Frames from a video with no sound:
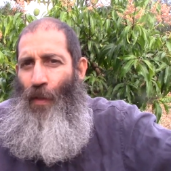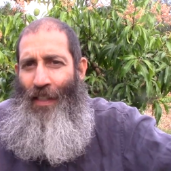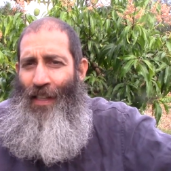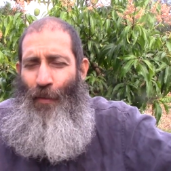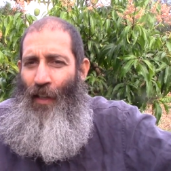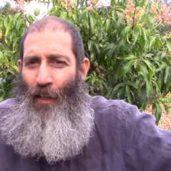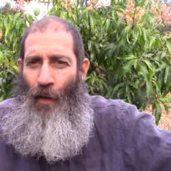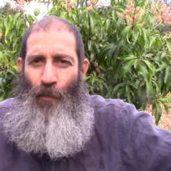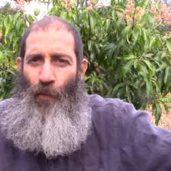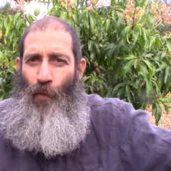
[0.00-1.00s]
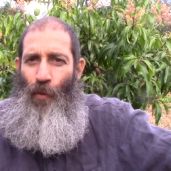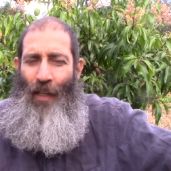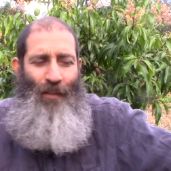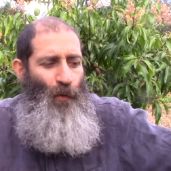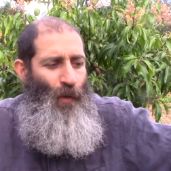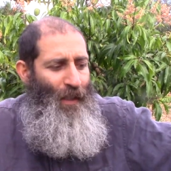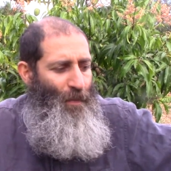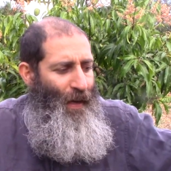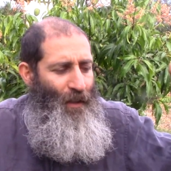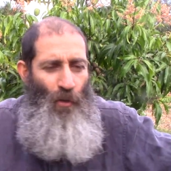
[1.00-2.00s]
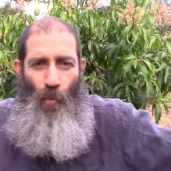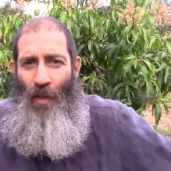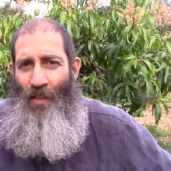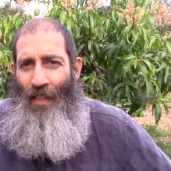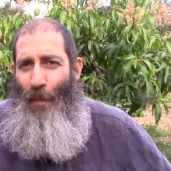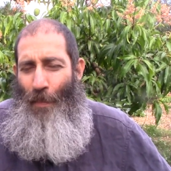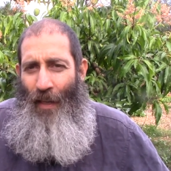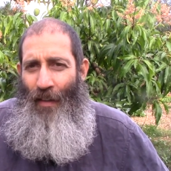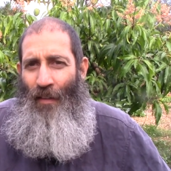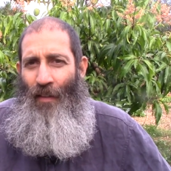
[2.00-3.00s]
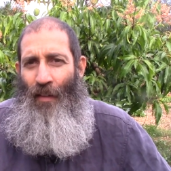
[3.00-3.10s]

That's not really comfort food. That's food that's making you worse, not better.